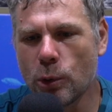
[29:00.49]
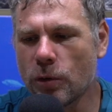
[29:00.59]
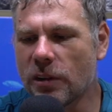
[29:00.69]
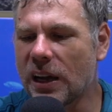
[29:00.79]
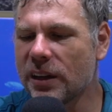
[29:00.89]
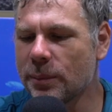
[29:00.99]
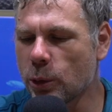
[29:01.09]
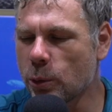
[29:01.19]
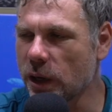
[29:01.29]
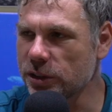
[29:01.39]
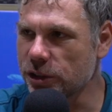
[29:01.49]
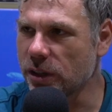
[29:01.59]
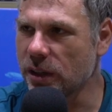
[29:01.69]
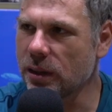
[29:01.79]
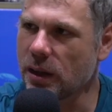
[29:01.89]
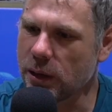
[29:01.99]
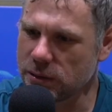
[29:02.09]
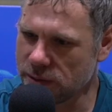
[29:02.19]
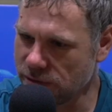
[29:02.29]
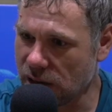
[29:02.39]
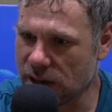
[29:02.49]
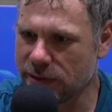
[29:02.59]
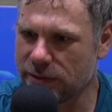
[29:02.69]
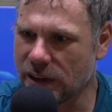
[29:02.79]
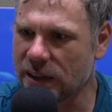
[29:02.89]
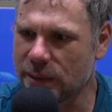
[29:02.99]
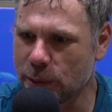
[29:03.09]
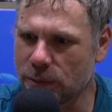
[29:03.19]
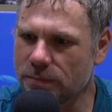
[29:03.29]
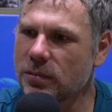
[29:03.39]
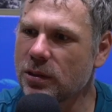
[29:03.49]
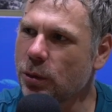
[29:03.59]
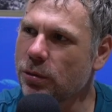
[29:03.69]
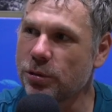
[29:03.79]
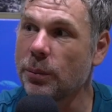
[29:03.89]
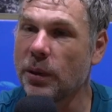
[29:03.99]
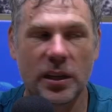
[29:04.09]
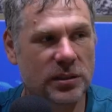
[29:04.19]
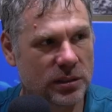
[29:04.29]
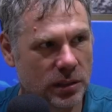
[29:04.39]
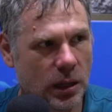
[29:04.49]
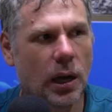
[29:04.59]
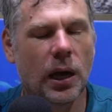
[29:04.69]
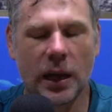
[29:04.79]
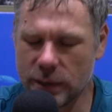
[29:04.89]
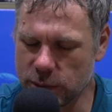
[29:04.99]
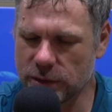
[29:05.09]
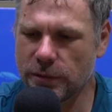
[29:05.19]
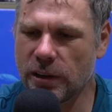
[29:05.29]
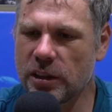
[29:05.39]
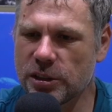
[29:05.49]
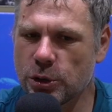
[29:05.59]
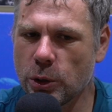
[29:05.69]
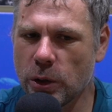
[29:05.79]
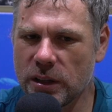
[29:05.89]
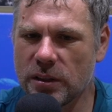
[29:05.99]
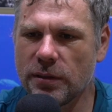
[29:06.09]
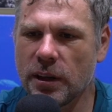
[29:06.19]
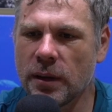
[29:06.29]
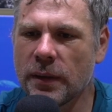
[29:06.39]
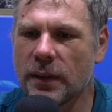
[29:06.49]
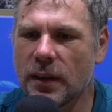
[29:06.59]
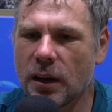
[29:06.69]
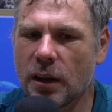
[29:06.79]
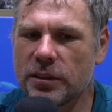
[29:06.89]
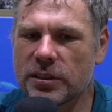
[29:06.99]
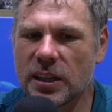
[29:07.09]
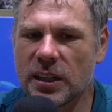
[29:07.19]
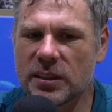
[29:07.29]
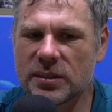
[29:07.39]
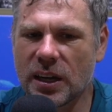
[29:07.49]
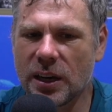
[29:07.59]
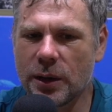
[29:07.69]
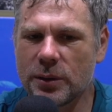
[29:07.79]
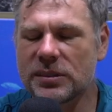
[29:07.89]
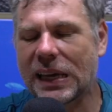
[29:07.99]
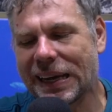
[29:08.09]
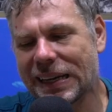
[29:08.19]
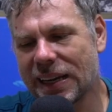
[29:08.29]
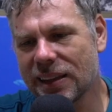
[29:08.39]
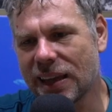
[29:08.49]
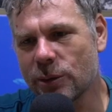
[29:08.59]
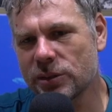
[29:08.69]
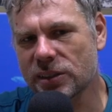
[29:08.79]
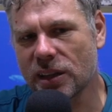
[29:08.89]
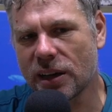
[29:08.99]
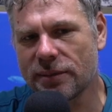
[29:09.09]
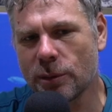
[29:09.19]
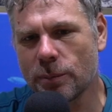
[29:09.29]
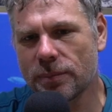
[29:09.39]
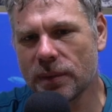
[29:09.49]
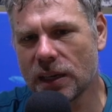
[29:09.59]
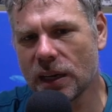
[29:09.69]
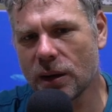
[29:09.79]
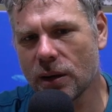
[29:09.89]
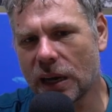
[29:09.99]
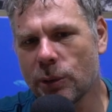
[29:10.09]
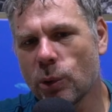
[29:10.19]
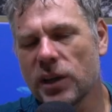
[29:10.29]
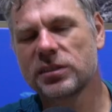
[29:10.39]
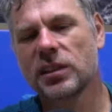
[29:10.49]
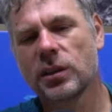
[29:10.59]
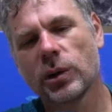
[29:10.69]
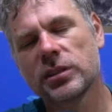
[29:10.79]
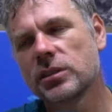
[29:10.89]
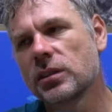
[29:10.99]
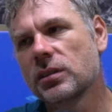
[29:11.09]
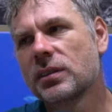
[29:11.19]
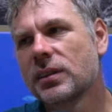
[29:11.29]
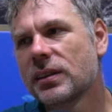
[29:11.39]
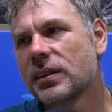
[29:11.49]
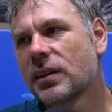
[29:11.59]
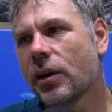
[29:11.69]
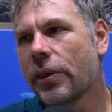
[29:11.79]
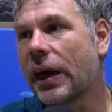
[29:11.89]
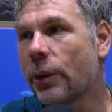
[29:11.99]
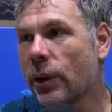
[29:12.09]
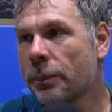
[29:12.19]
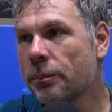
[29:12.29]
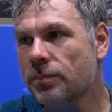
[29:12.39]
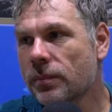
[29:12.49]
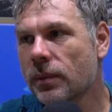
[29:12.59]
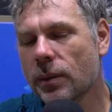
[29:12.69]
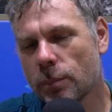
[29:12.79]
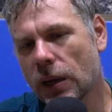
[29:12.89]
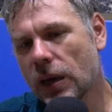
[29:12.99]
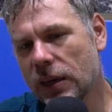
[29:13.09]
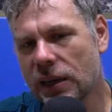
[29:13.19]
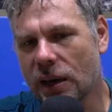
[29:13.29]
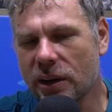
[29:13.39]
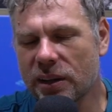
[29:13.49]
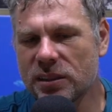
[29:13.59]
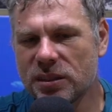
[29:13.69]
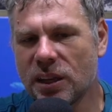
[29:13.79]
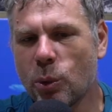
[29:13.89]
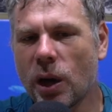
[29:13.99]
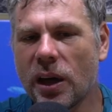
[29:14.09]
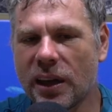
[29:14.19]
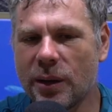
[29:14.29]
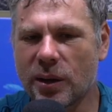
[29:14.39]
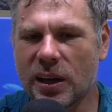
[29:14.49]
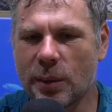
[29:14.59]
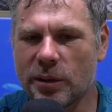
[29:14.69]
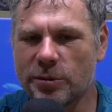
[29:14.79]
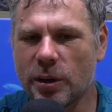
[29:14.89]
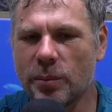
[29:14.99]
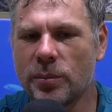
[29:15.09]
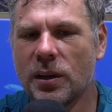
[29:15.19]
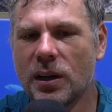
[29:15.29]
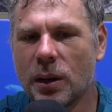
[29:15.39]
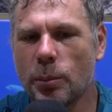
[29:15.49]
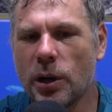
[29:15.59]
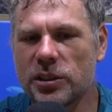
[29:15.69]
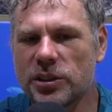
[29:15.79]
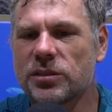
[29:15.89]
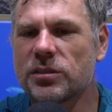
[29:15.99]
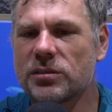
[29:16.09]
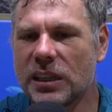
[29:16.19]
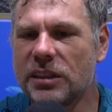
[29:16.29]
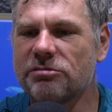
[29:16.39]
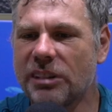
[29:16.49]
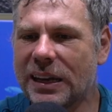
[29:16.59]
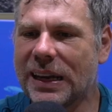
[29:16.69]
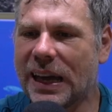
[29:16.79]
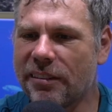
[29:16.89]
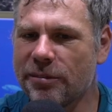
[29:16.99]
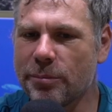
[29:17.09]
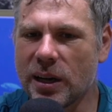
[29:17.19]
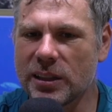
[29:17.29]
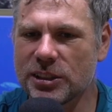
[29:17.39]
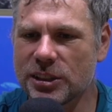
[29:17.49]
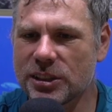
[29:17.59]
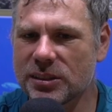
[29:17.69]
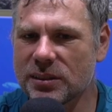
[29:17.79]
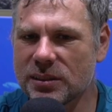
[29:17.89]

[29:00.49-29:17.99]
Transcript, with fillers: more valuable question in those very valuable because two, it's three quite minutes. short. Exactly. It was a very short interview, obviously. So sadly, that was a kind of a you know a wasted question on that one. Mm-hmm. But you know, I could see where they were coming from, but it just didn't really have much.